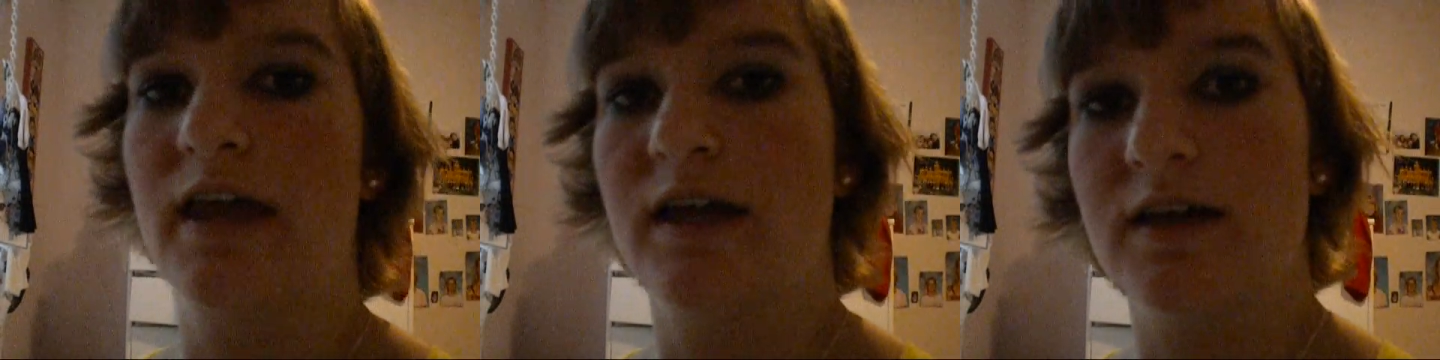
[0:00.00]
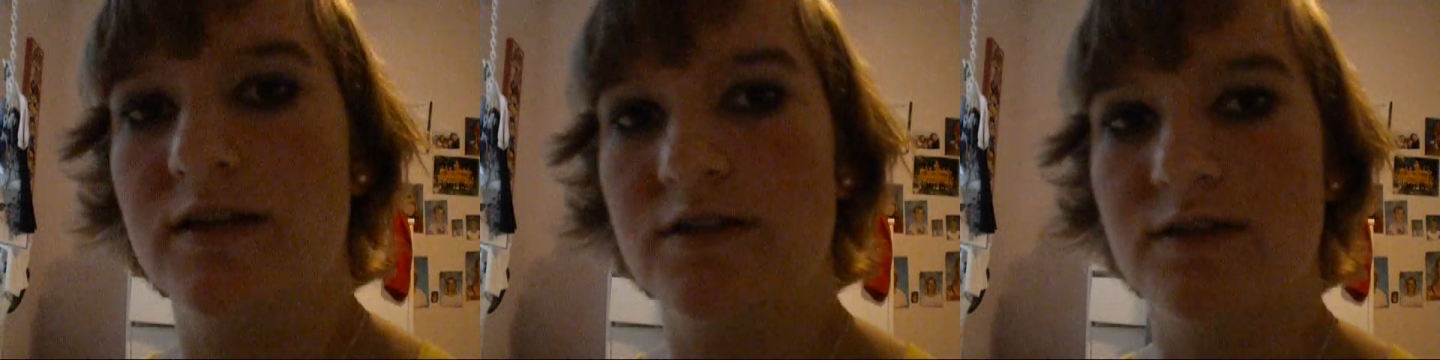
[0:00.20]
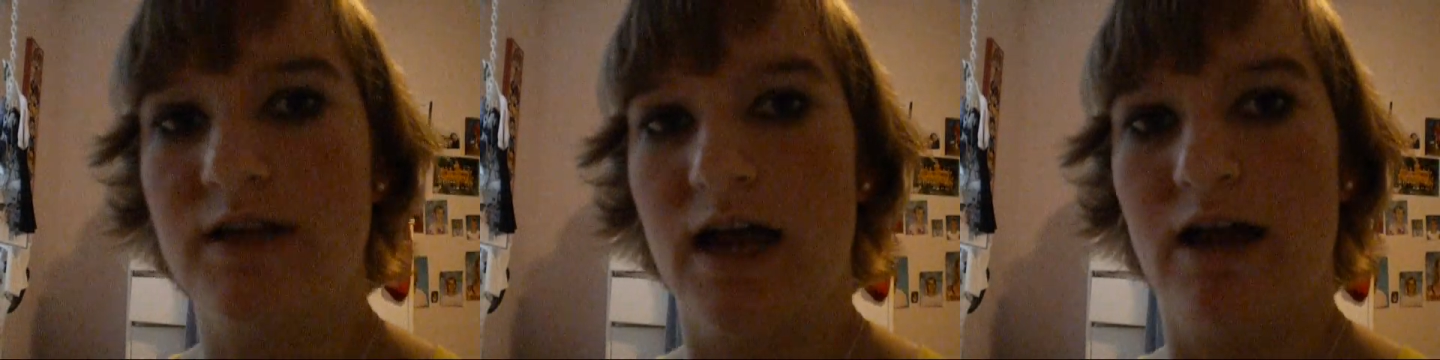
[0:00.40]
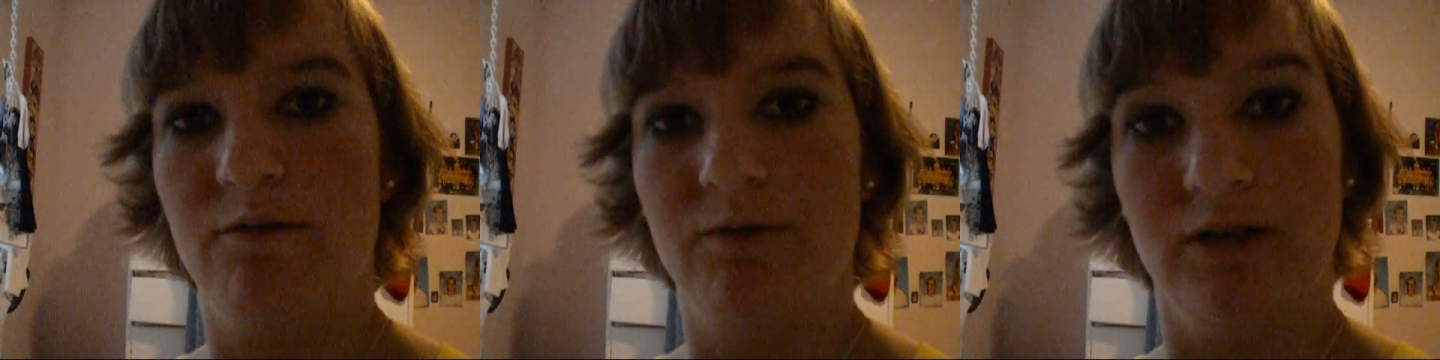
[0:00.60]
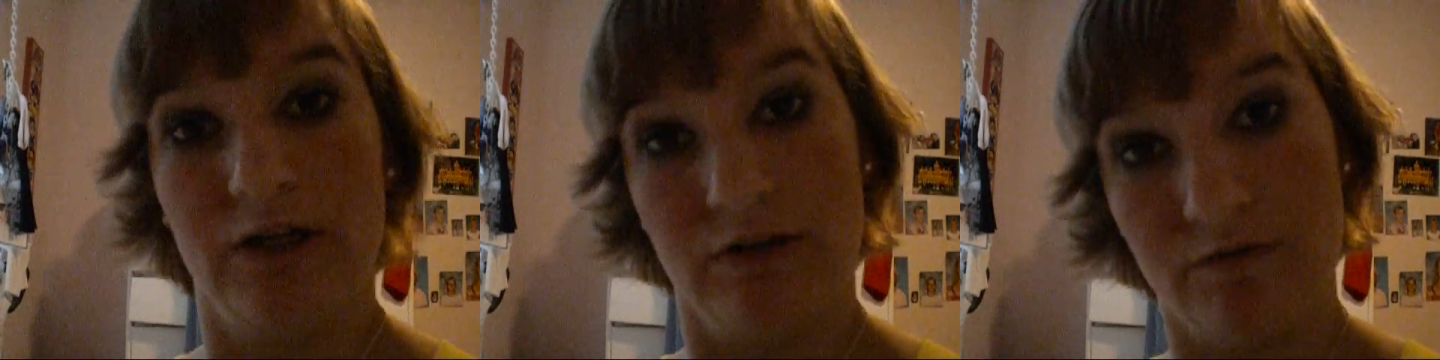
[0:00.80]
and
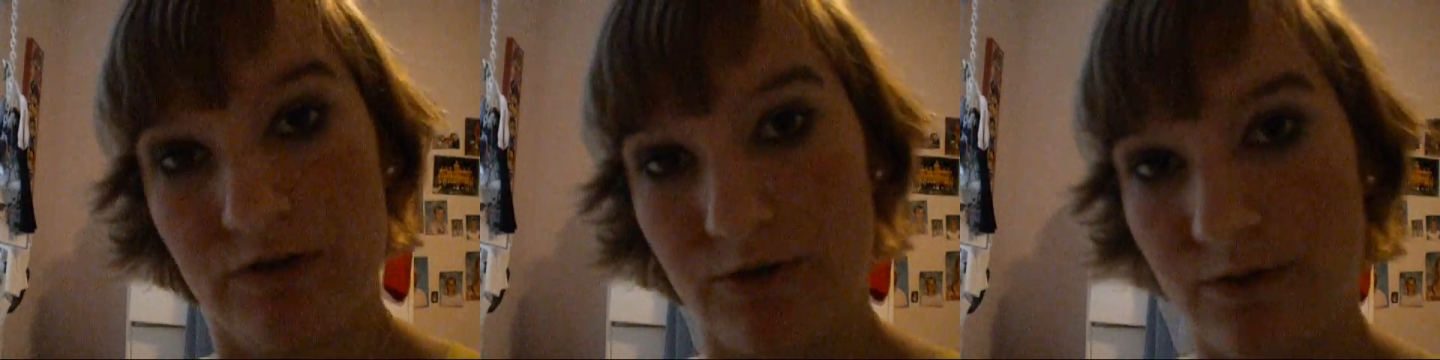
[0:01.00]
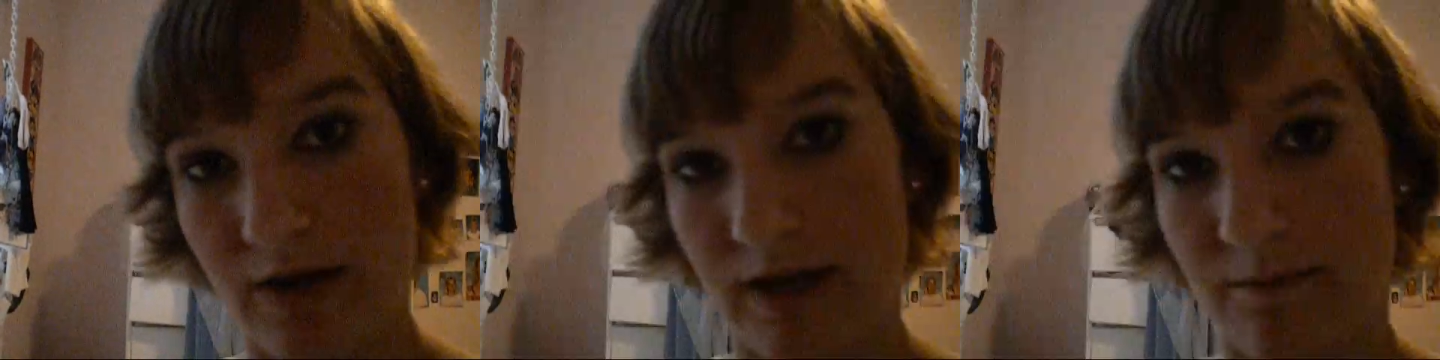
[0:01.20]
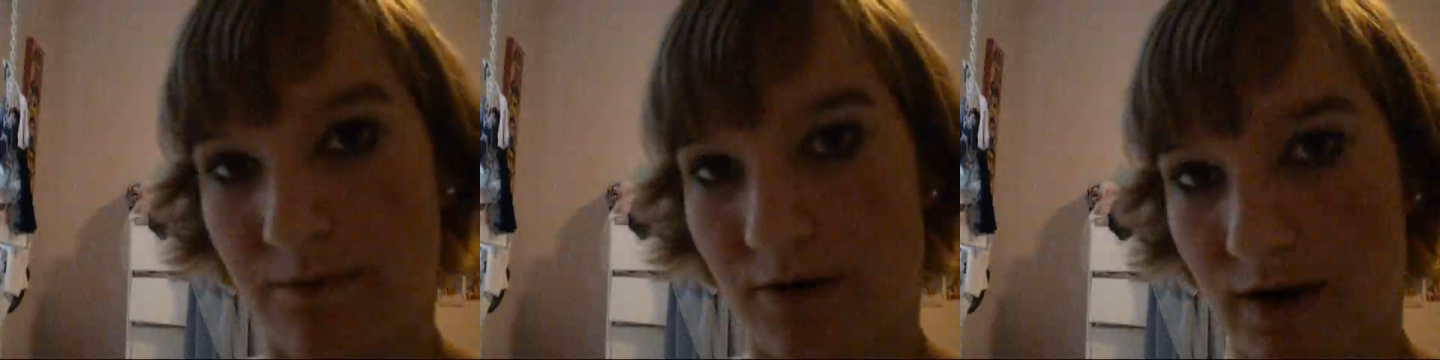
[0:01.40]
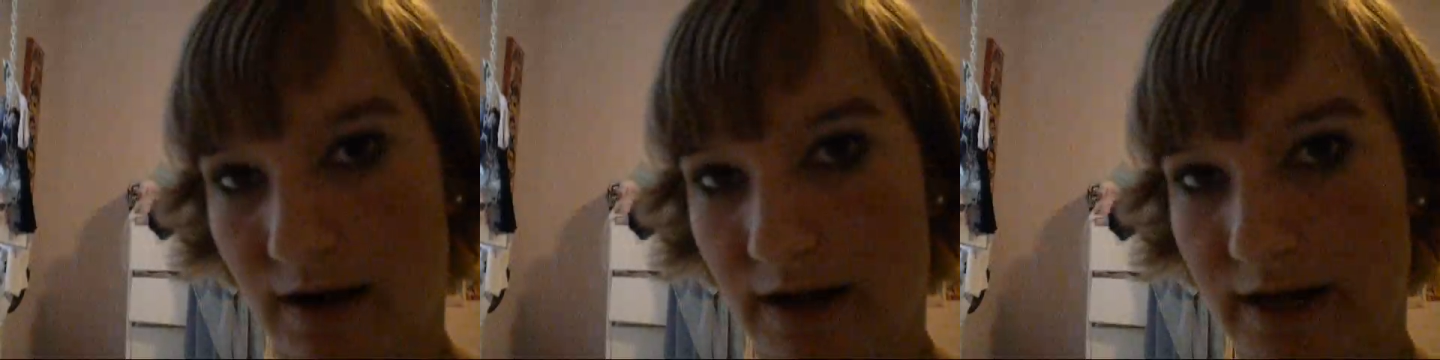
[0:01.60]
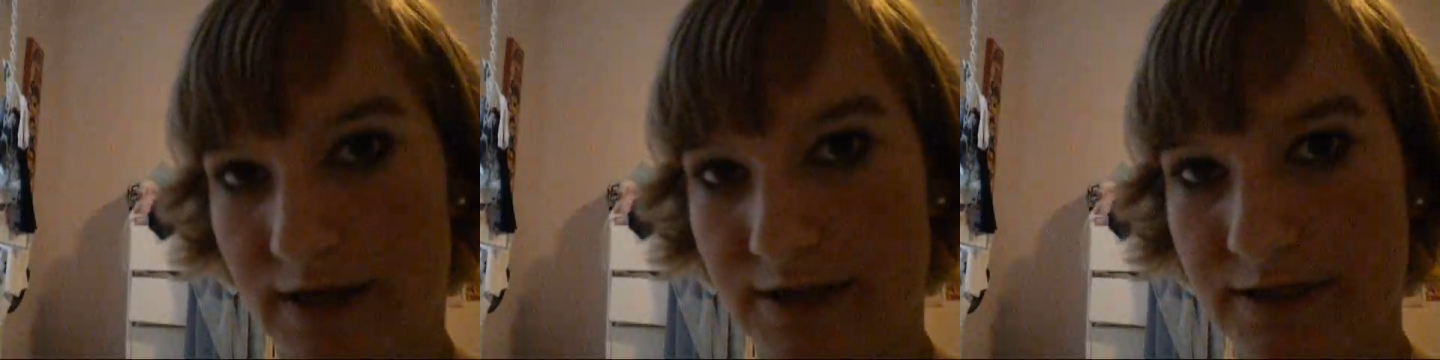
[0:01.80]
I will give you a
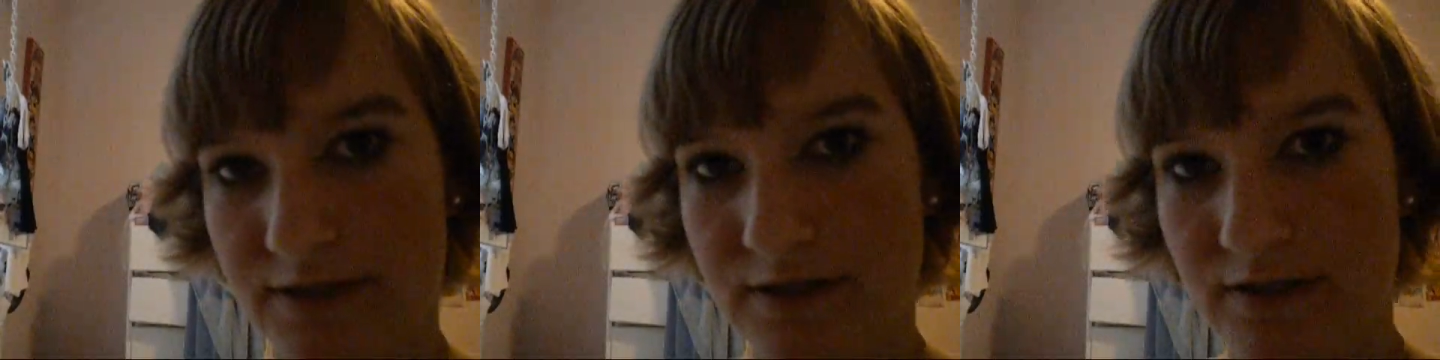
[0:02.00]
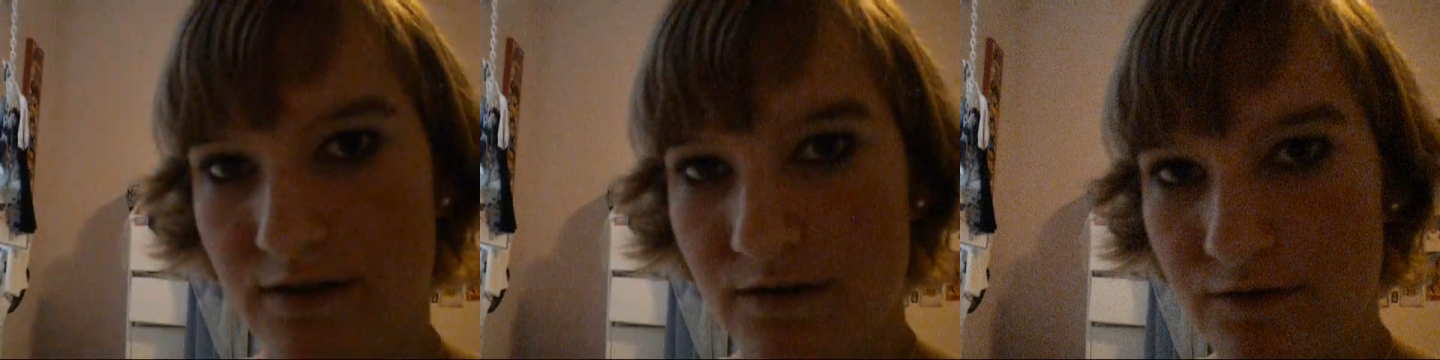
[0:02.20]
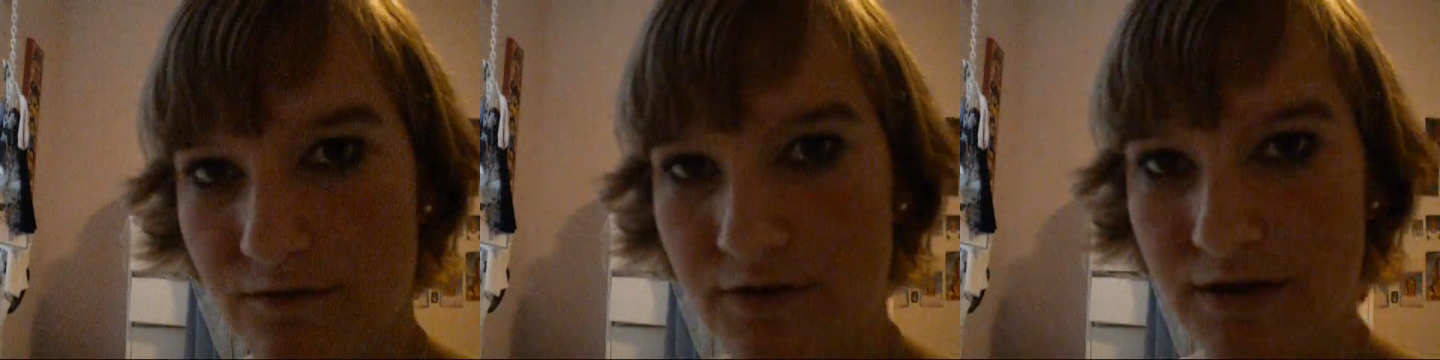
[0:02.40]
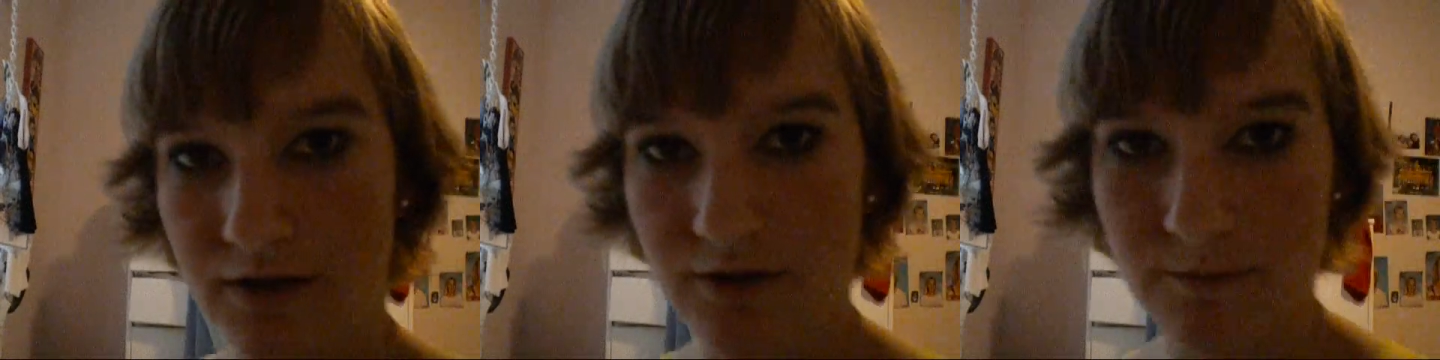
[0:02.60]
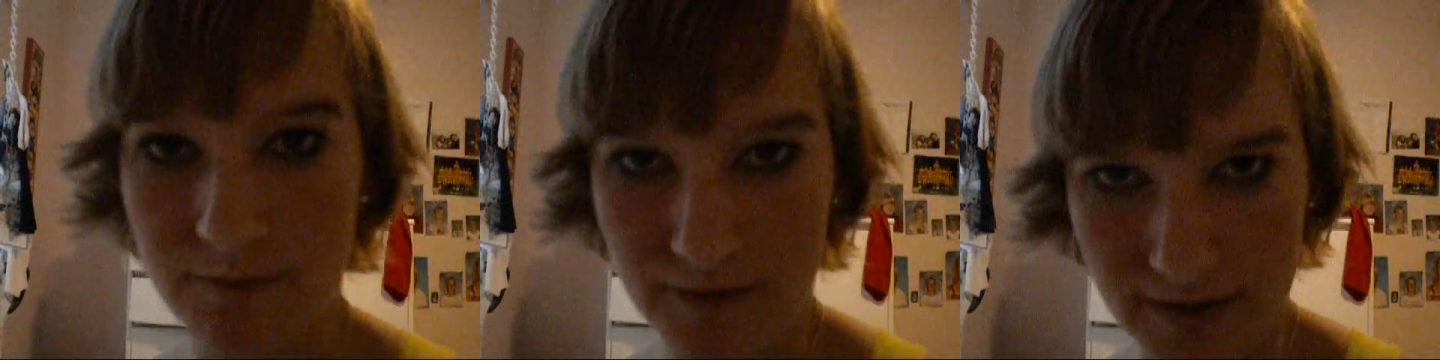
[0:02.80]
prize, a
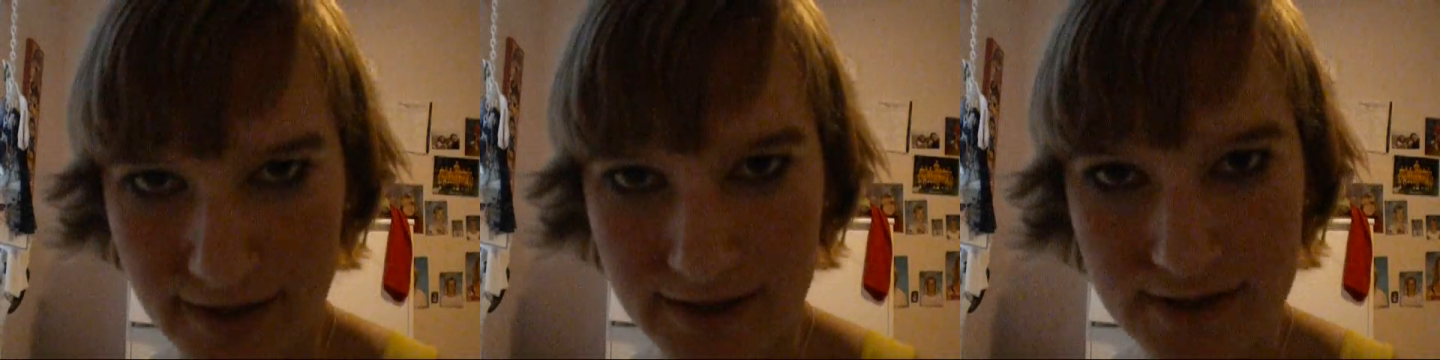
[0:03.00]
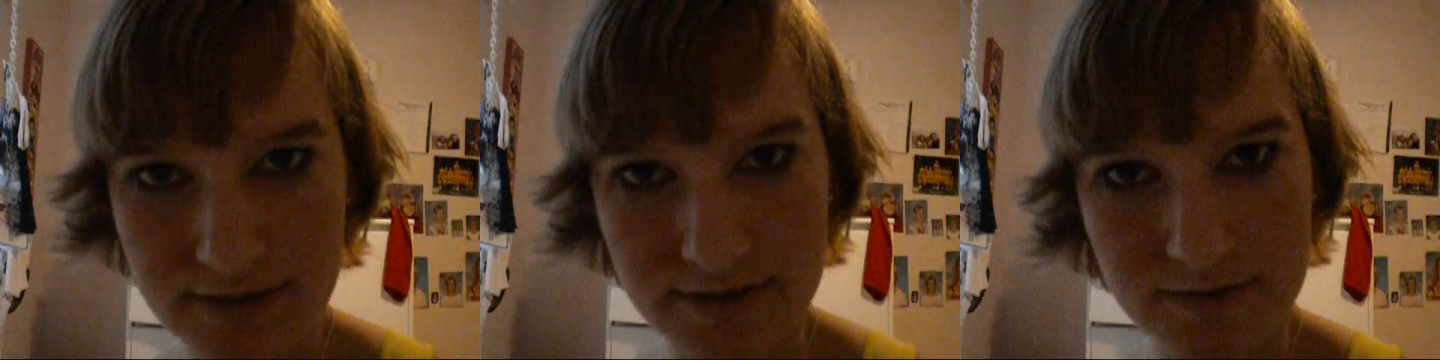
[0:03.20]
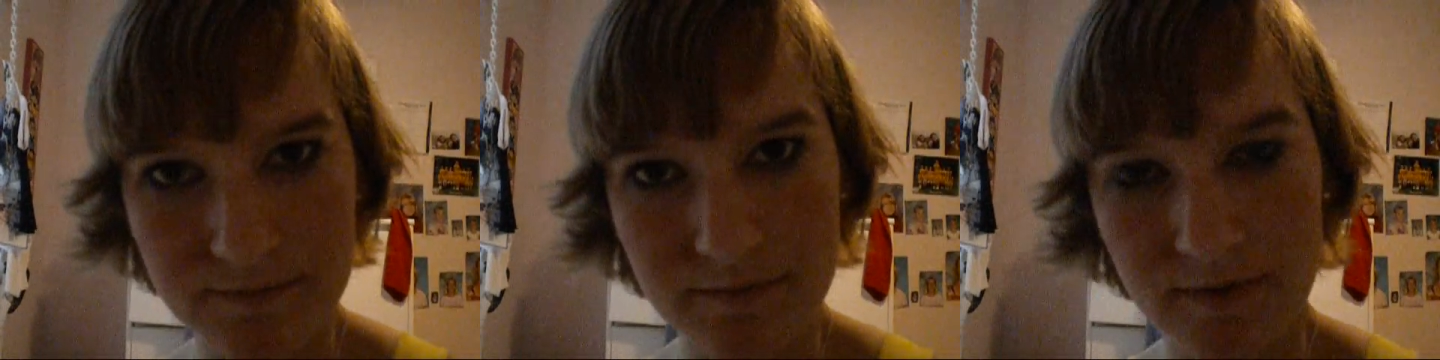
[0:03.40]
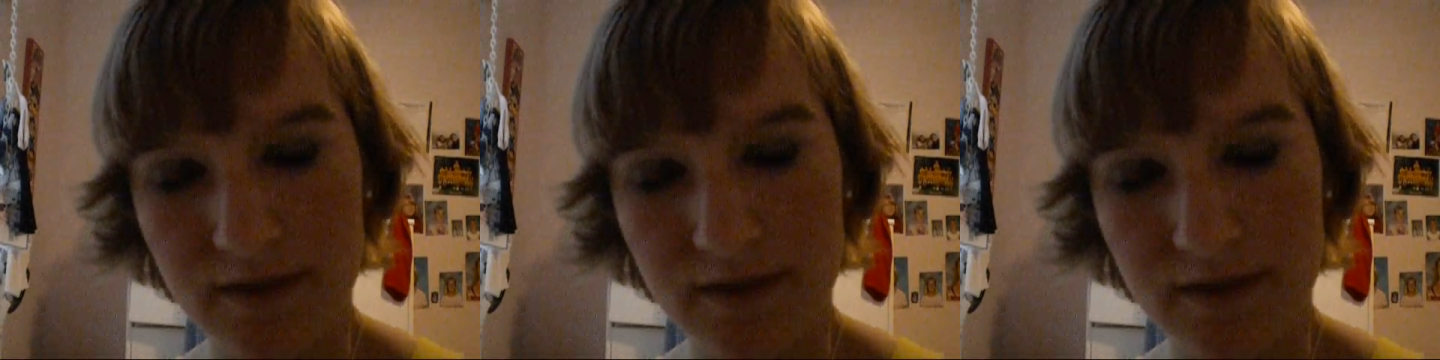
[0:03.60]
video prize.